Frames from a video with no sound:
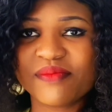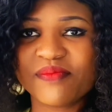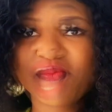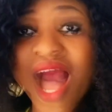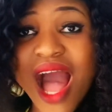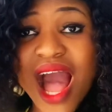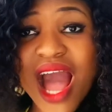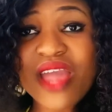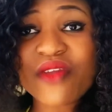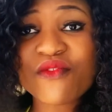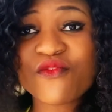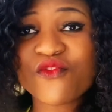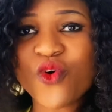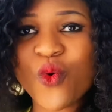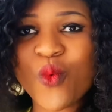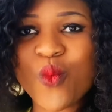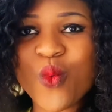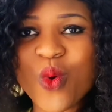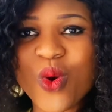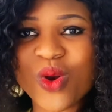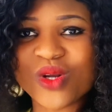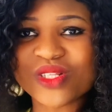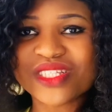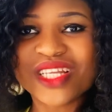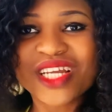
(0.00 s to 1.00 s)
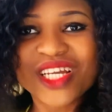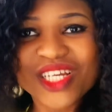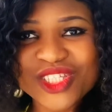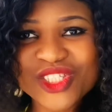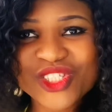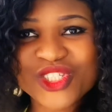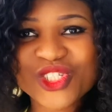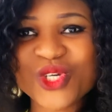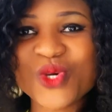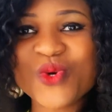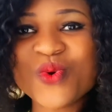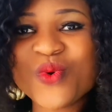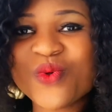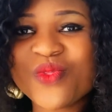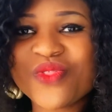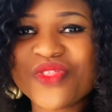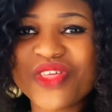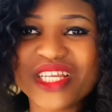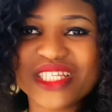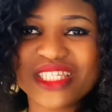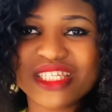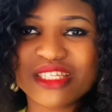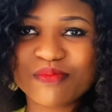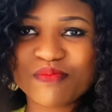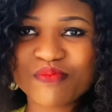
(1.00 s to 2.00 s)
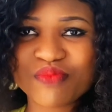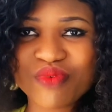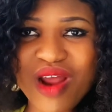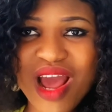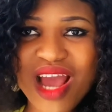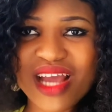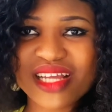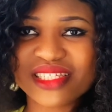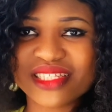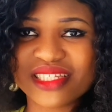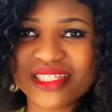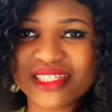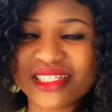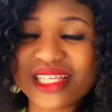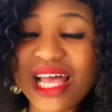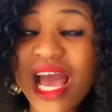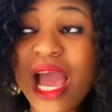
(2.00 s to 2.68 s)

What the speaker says: I, for one, do this practice.